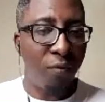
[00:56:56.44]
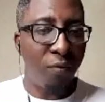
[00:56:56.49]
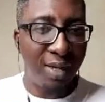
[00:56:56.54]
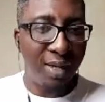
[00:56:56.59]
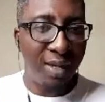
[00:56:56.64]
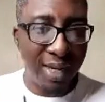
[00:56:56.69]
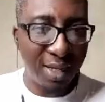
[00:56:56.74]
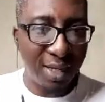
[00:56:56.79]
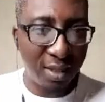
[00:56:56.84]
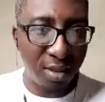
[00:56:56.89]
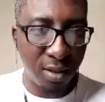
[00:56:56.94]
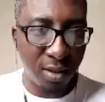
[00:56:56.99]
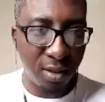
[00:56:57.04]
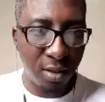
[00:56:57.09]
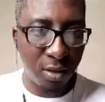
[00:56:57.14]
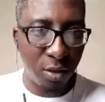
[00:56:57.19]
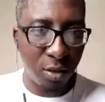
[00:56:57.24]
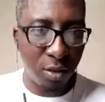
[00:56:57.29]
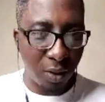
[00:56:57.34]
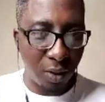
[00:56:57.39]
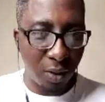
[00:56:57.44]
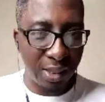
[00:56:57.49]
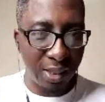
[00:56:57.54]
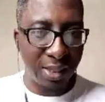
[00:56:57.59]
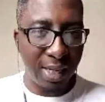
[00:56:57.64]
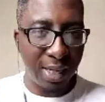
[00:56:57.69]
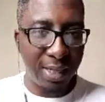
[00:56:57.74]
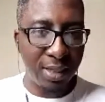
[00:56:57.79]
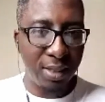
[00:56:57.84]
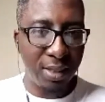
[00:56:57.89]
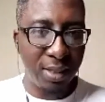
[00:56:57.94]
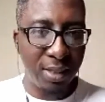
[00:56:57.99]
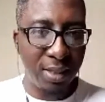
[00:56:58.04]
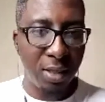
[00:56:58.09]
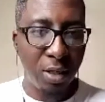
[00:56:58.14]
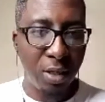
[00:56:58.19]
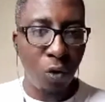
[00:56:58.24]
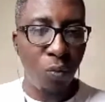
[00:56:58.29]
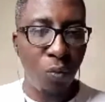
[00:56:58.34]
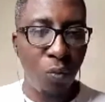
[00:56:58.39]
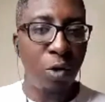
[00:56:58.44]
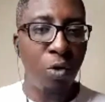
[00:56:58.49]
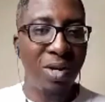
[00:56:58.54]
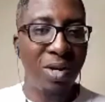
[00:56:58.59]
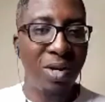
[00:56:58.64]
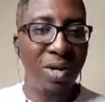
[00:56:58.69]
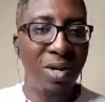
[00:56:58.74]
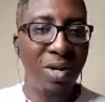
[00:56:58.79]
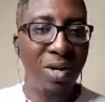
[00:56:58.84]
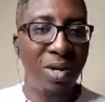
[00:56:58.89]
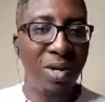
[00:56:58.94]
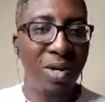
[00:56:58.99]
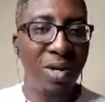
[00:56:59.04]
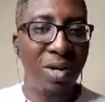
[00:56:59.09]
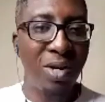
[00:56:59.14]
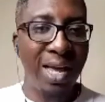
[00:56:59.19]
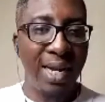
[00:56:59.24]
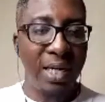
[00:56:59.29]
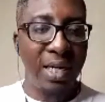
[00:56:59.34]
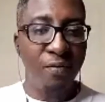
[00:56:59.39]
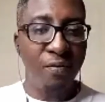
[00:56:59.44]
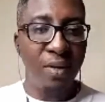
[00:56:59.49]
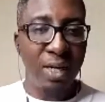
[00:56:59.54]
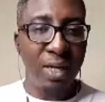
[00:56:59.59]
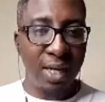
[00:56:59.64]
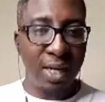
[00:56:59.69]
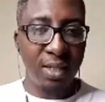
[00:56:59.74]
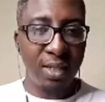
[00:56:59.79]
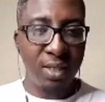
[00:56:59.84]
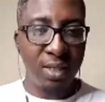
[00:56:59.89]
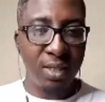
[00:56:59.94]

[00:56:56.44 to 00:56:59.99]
legacy. You understand? Where you can leave a legacy.